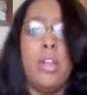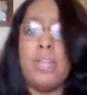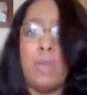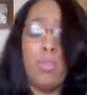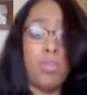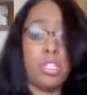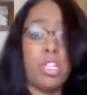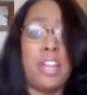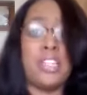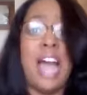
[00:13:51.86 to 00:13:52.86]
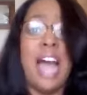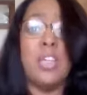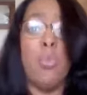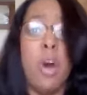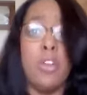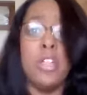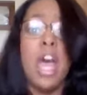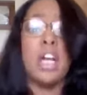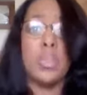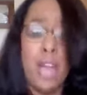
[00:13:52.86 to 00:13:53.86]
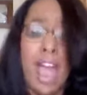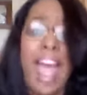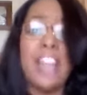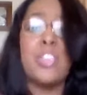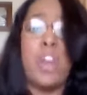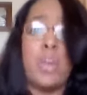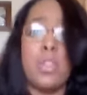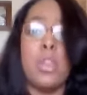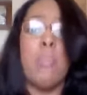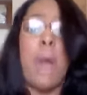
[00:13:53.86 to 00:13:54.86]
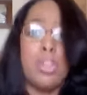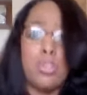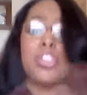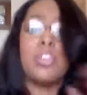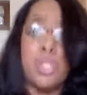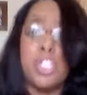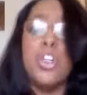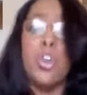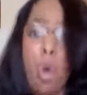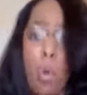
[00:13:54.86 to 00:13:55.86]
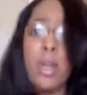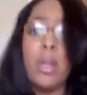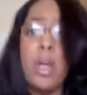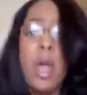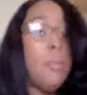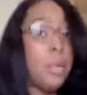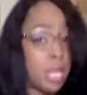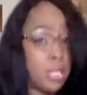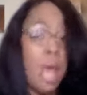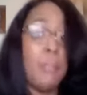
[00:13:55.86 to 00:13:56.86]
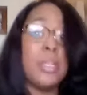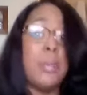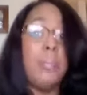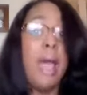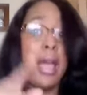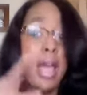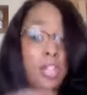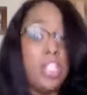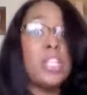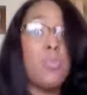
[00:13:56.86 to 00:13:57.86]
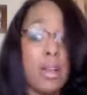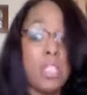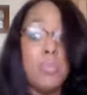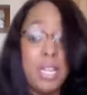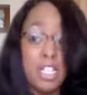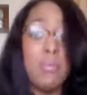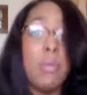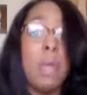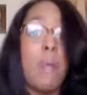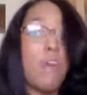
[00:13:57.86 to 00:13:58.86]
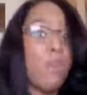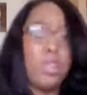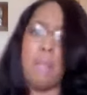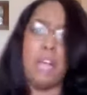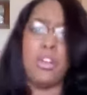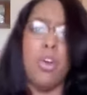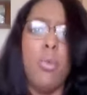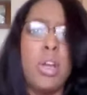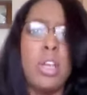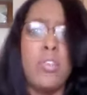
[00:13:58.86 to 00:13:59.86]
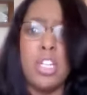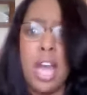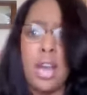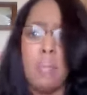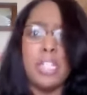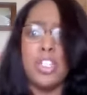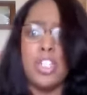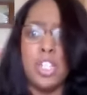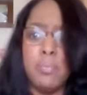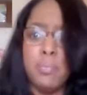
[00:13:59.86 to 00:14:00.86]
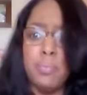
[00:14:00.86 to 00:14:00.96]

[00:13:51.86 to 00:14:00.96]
That's why you don't see a lot of signs and wonders. Because when the acts started with the apostles, it should be still going. But that time is coming back. This is why this message is being brought forth. And I'm not the only one giving these kind of messages.